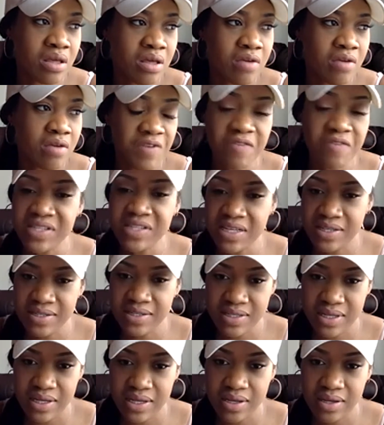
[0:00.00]
15
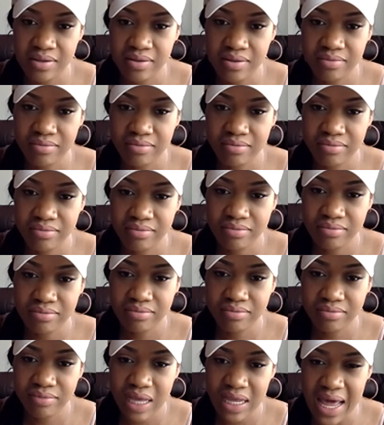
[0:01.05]
seed
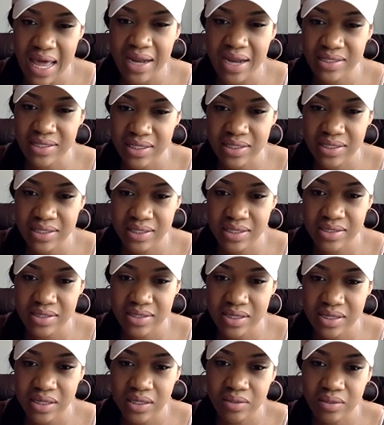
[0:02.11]
and not a 16
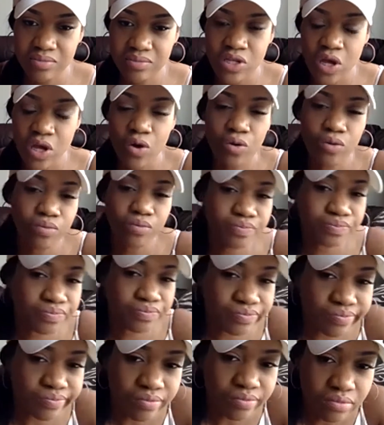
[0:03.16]
seed. So
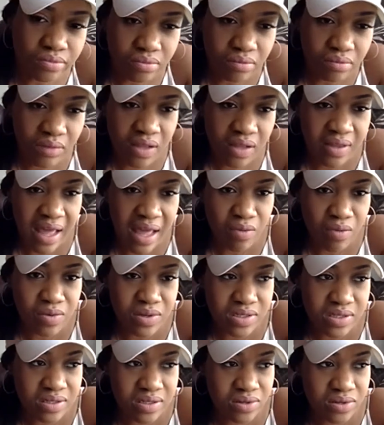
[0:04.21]
that
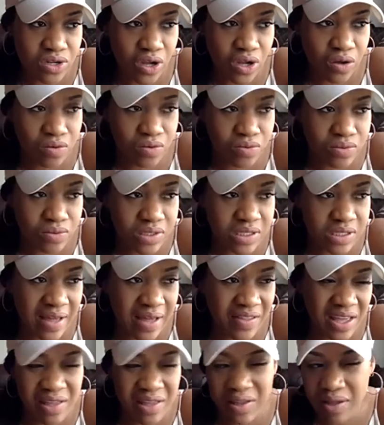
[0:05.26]
was,
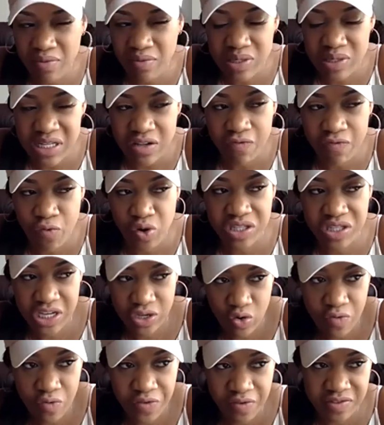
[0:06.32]
it was either 14
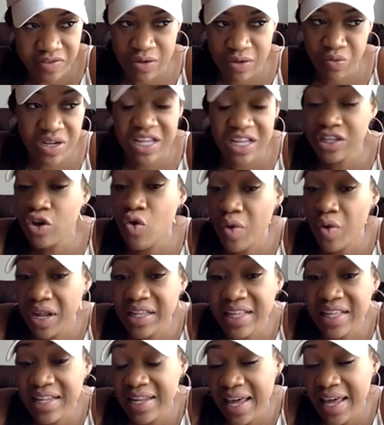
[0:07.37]
or 15. We didn't go in
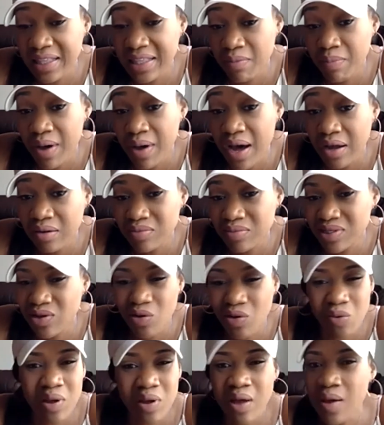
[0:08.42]
at the bottom.
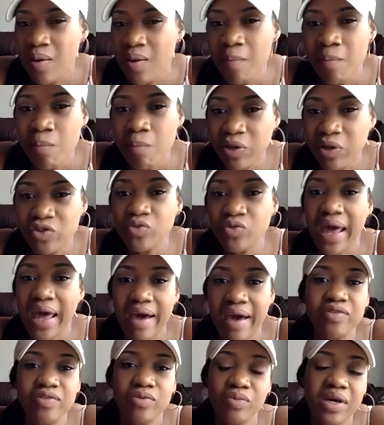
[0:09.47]
So, but you
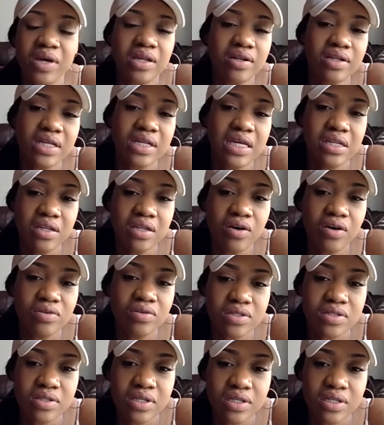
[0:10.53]
have to win the league to go
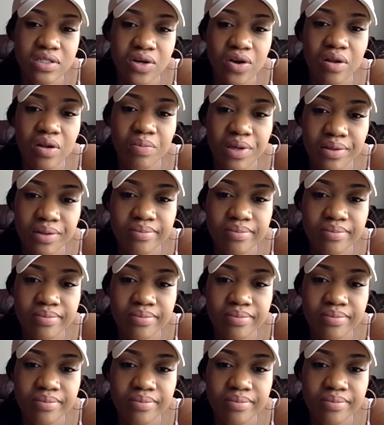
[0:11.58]
to the tournament,